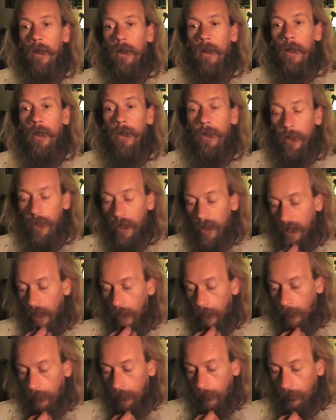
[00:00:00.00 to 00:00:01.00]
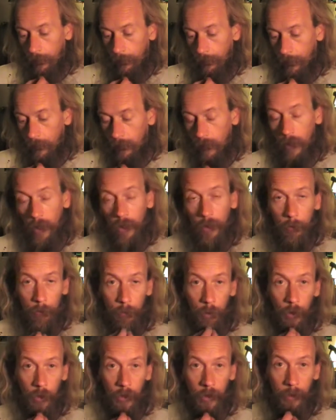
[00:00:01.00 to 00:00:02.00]
And kind of
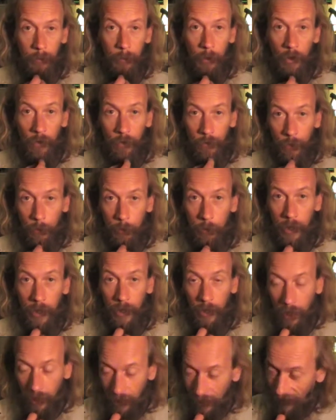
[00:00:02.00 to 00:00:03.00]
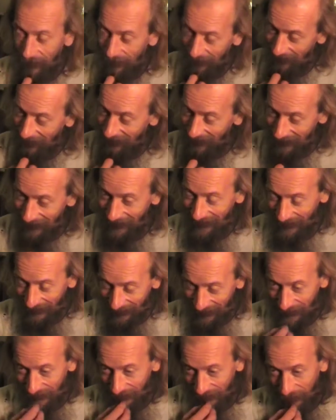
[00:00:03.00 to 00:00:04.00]
put him off a bit,
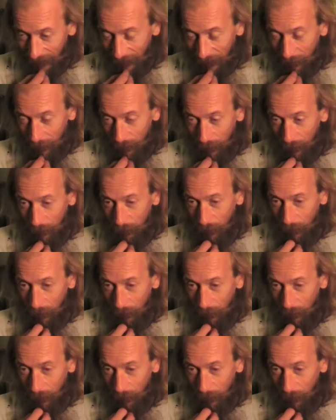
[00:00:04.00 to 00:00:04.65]
which